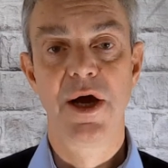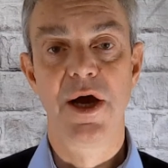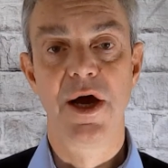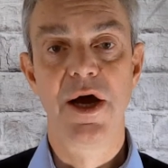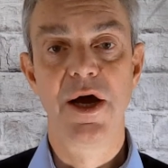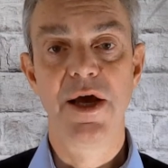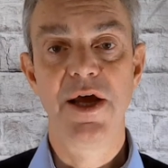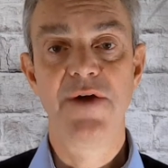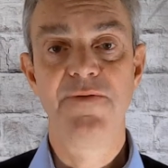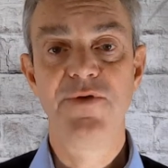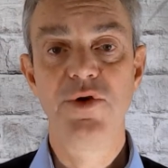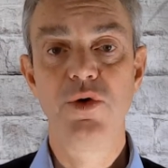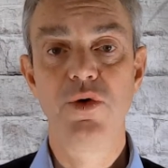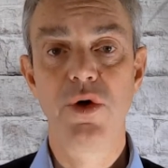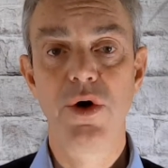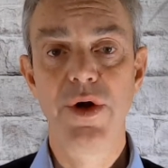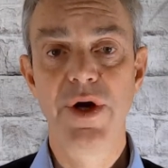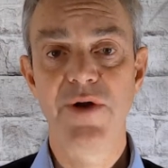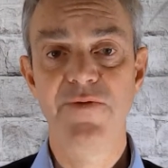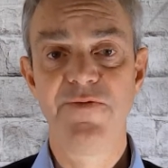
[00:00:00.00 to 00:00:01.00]
If
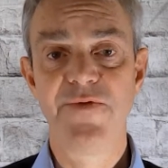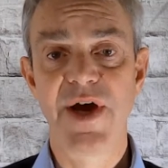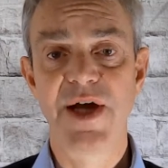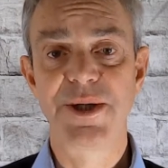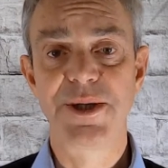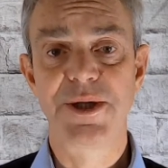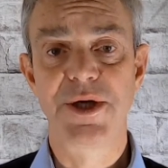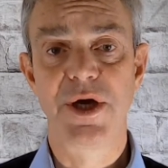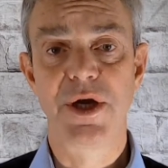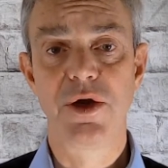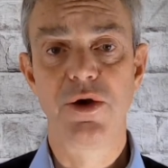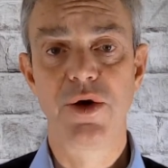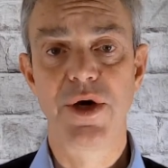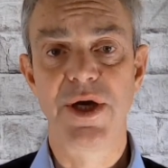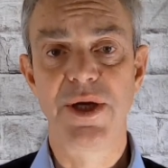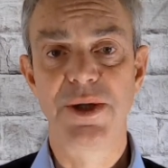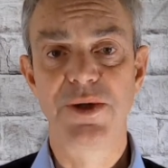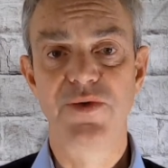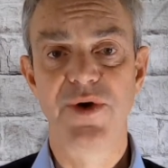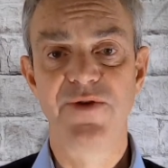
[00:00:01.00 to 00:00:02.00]
you're an investor
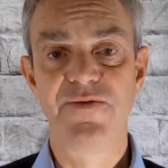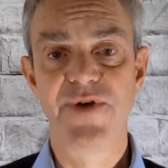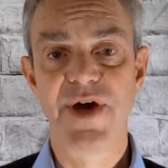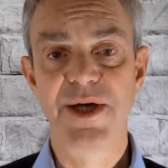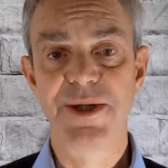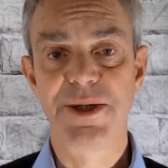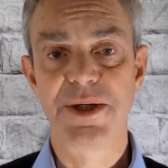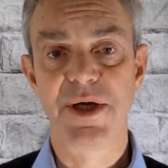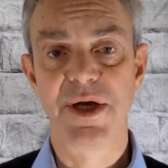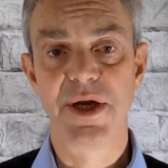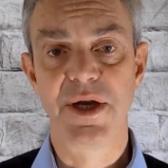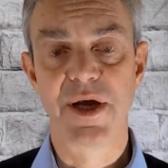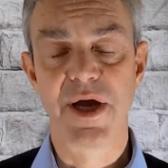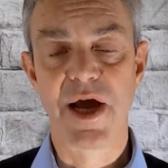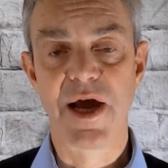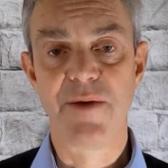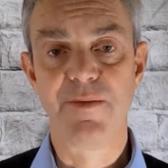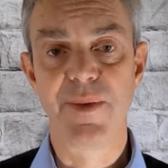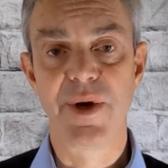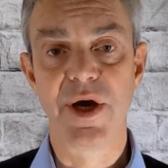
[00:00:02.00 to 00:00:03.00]
looking to invest in
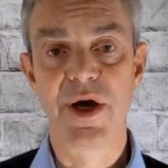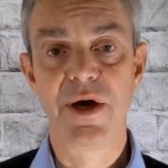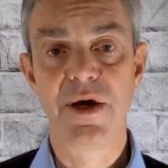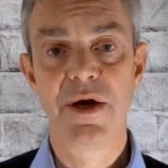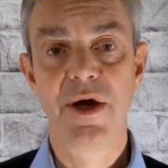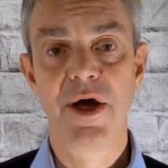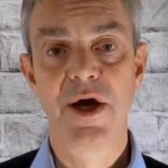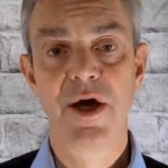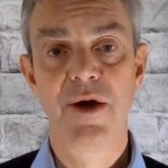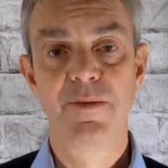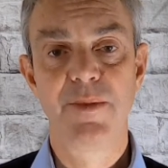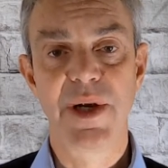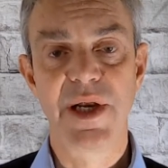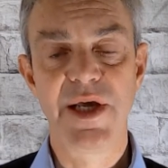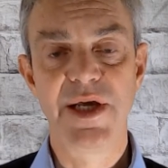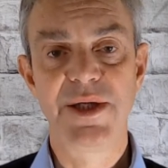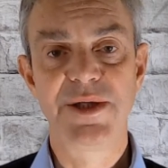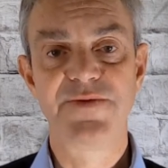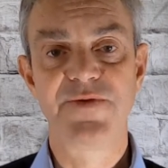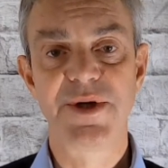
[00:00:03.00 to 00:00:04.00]
Gambia,
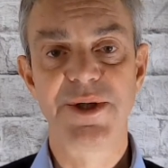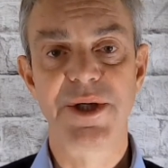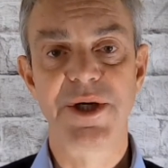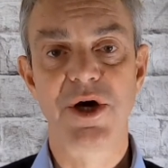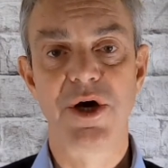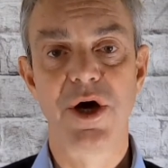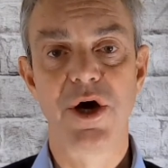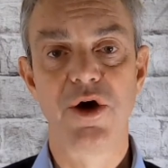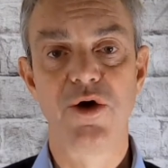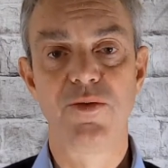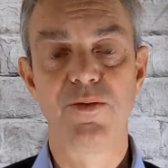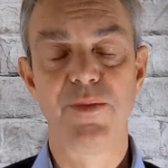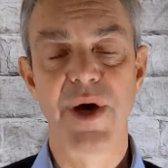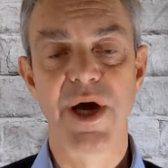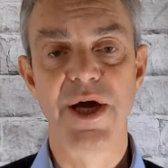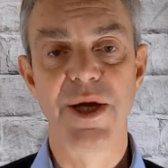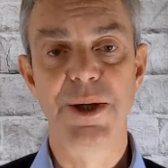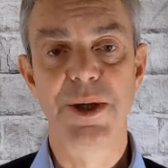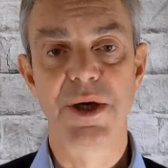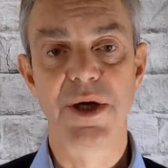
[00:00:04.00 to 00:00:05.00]
please visit our
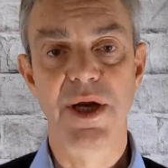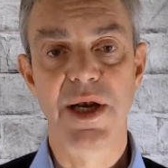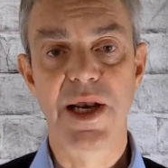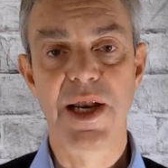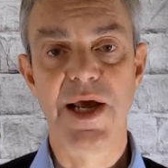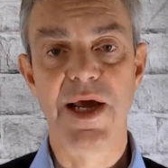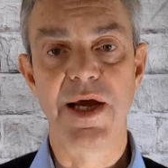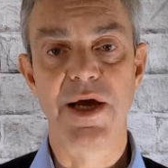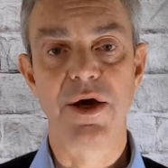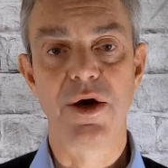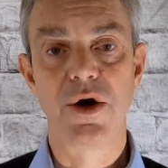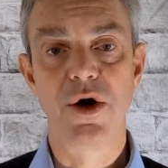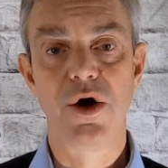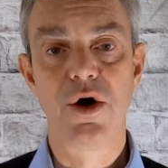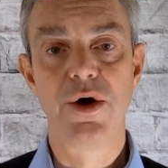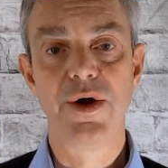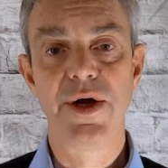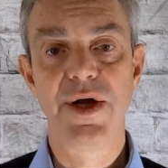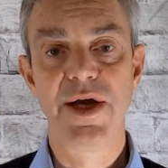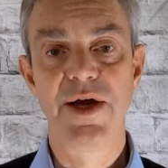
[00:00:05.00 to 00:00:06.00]
homepage and click
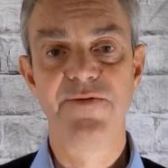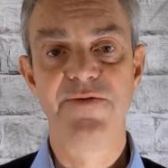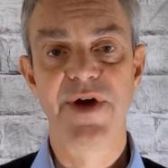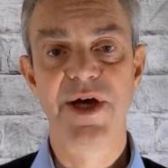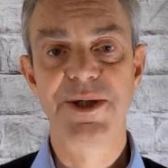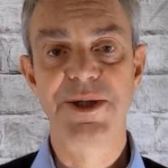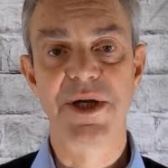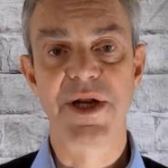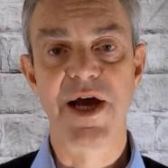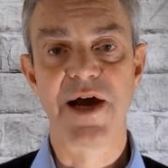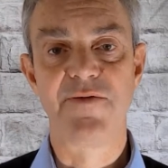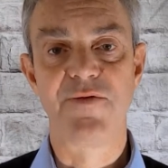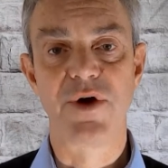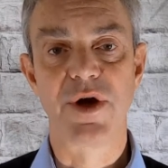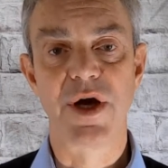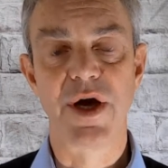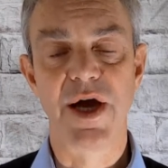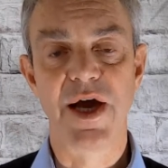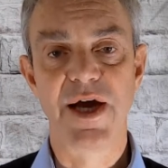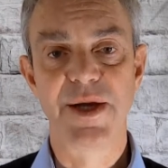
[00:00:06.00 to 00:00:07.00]
on Invest in
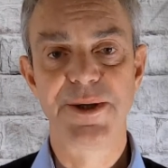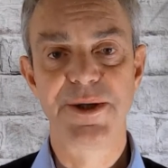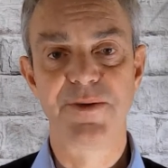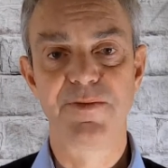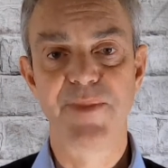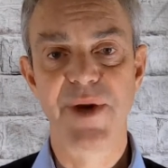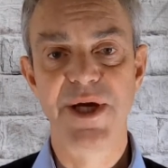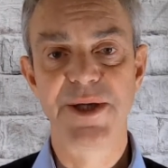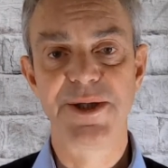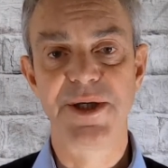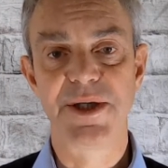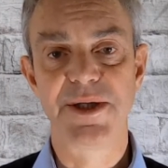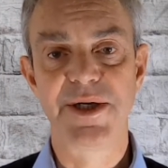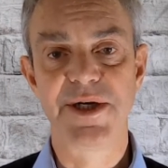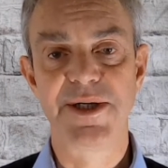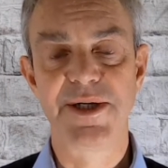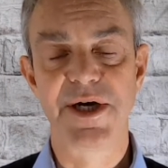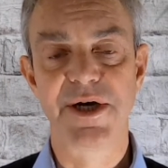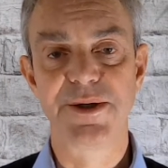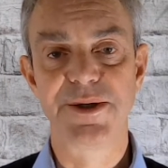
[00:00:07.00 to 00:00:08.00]
Africa. Add some basic
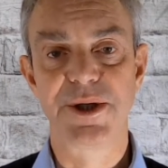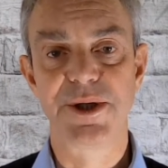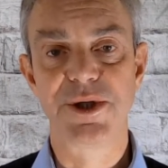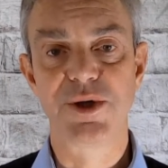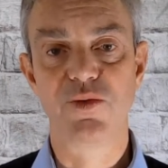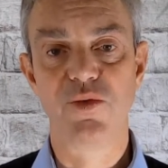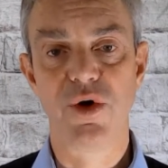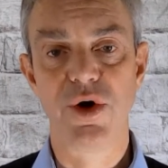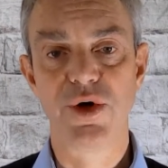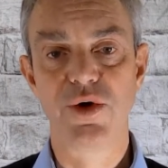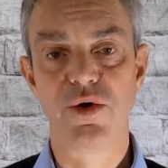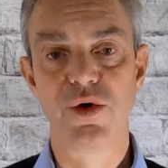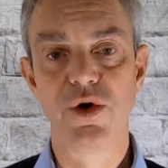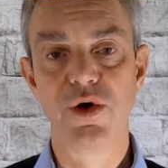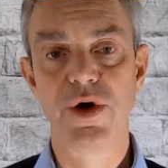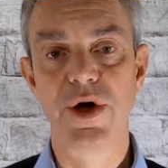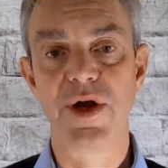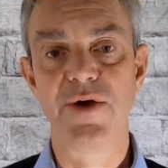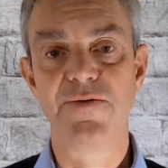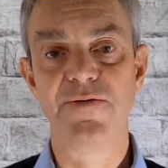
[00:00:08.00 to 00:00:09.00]
details as to what you're
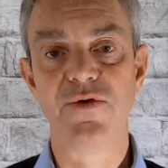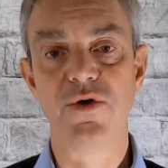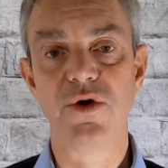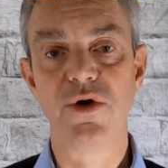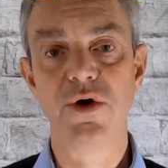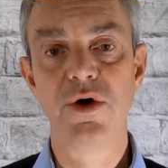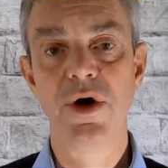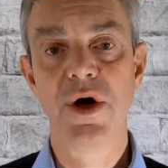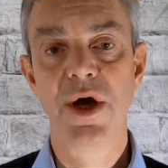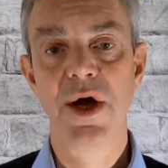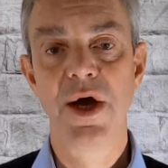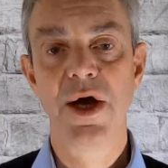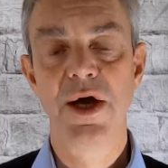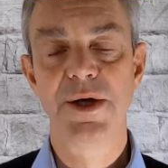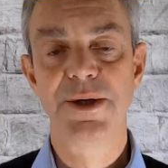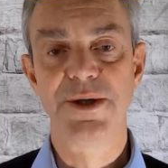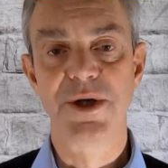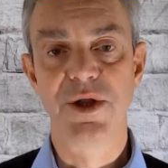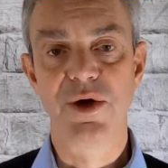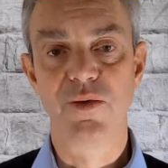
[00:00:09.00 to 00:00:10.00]
looking for
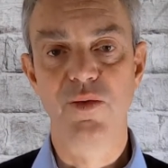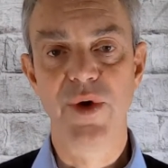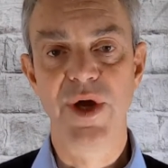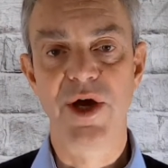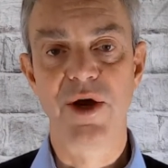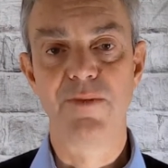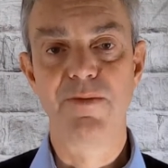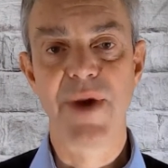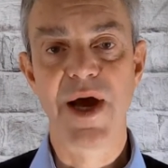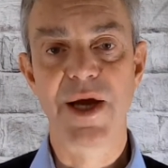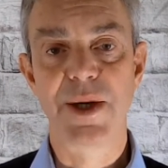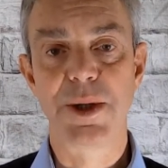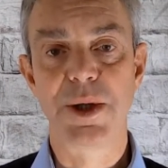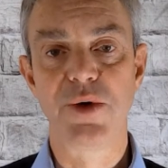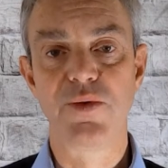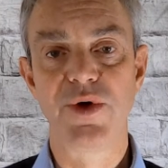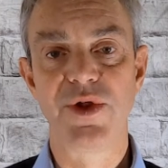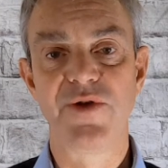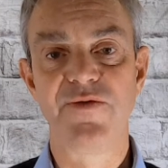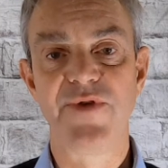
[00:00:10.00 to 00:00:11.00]
so that we can match
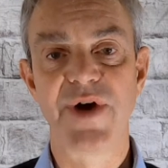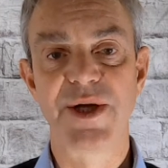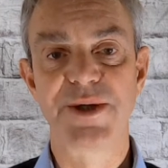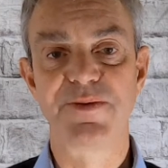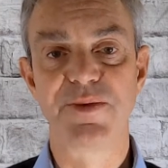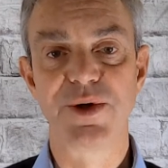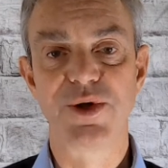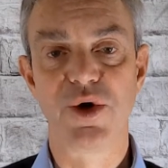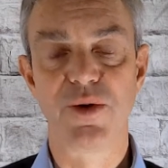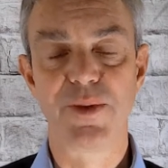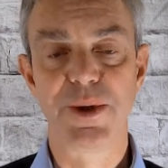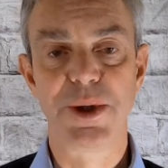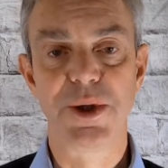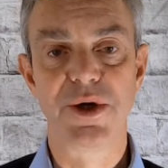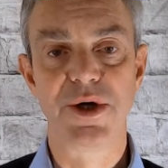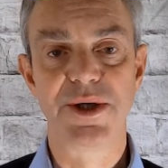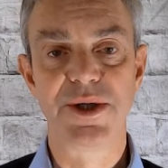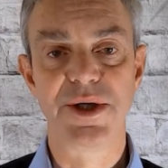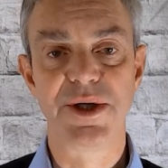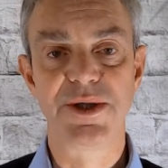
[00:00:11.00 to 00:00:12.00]
you with investment
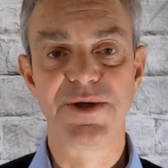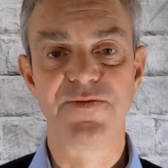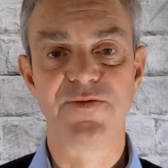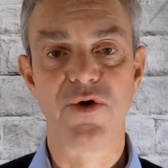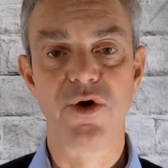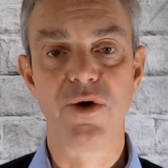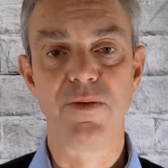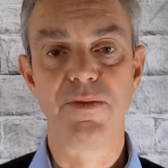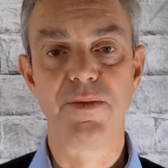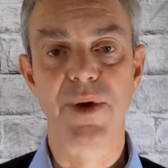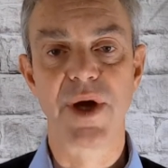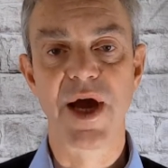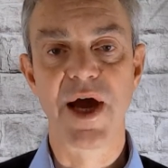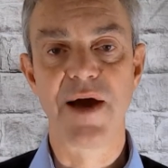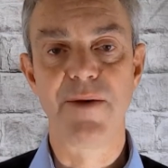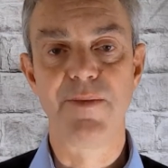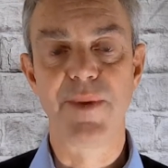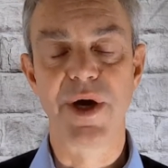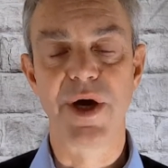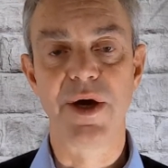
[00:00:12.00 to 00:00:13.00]
opportunities from
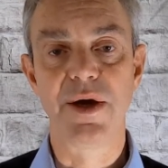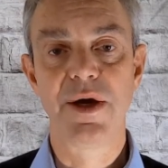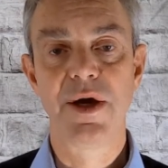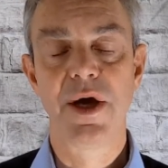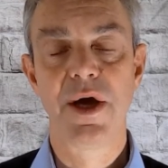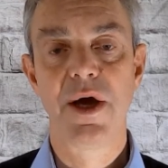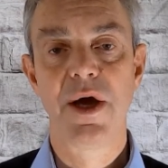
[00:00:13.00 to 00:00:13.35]
Gambia.